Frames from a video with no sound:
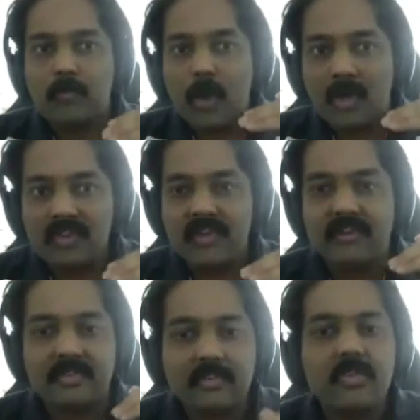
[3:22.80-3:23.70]

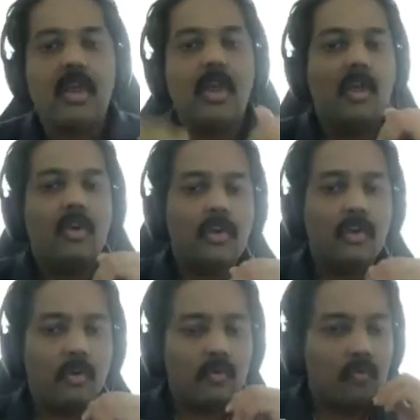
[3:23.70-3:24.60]
configurations.
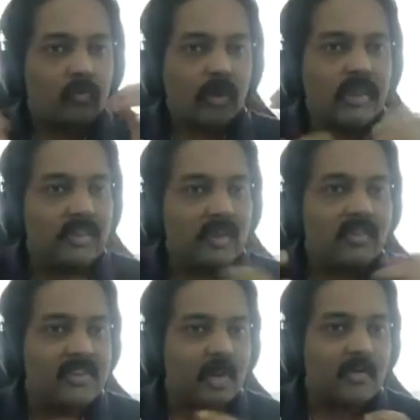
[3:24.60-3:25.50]
So for each
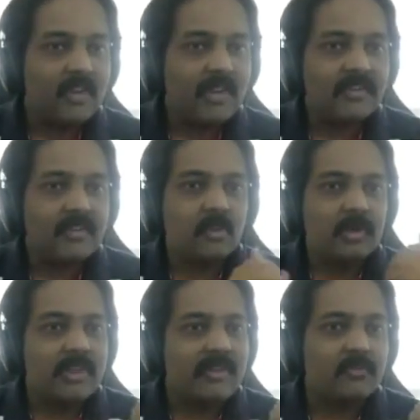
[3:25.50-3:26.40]
of these configurations,
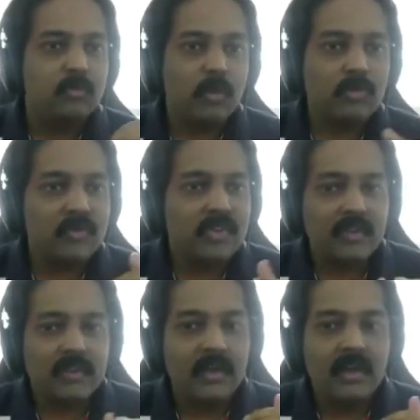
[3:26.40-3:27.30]
Unikraft puts
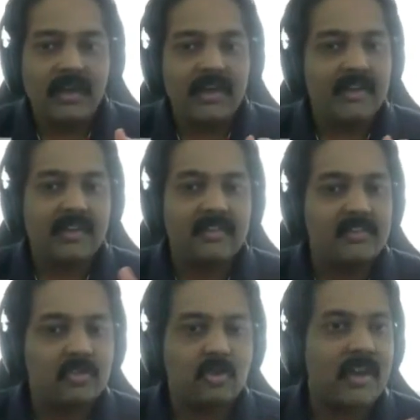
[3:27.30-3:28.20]
within
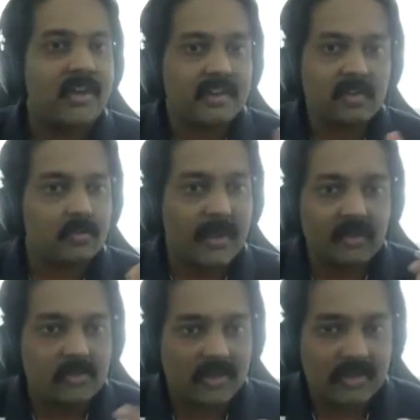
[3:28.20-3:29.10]
tens to hundreds of
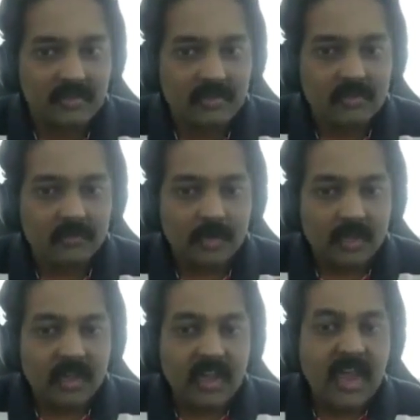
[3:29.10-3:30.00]
microseconds.
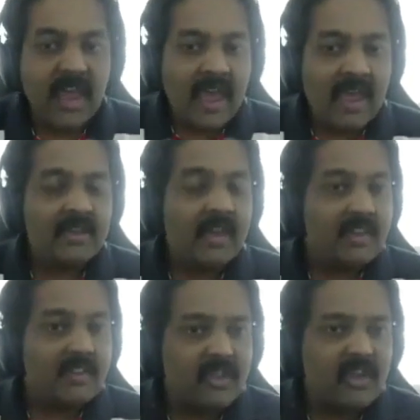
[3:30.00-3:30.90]

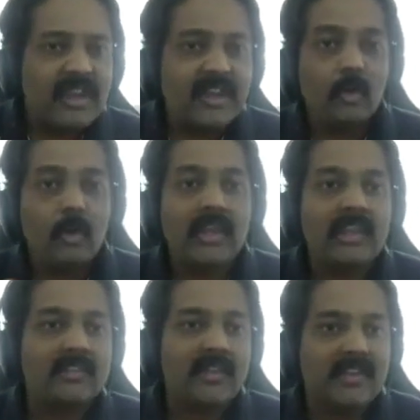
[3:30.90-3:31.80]
And if you needed to
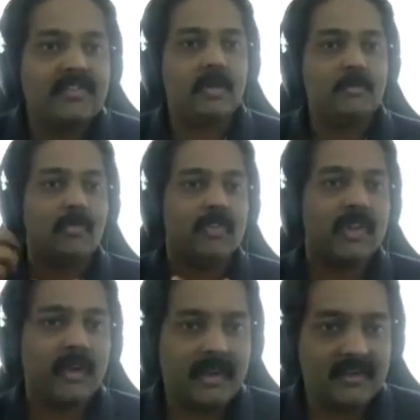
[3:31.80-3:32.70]
initialize some of
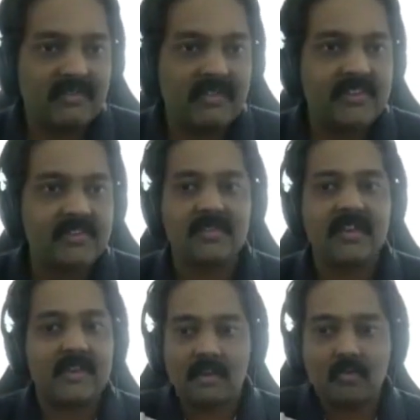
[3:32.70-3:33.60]
the devices,
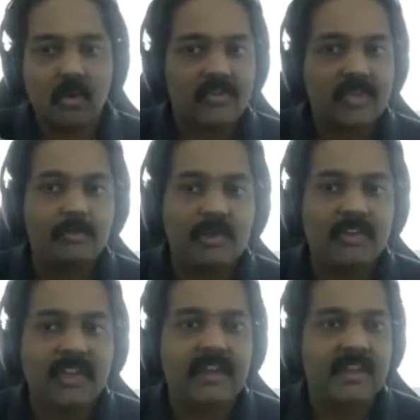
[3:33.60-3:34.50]
like for example, if
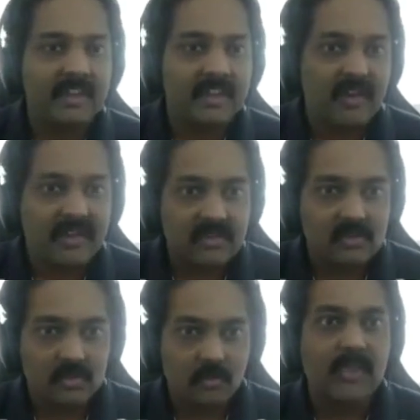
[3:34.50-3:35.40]
you take a net
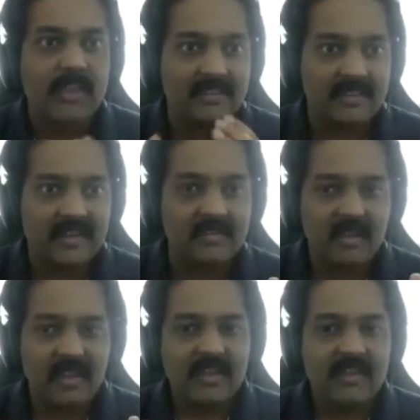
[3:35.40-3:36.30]
device to be initialized,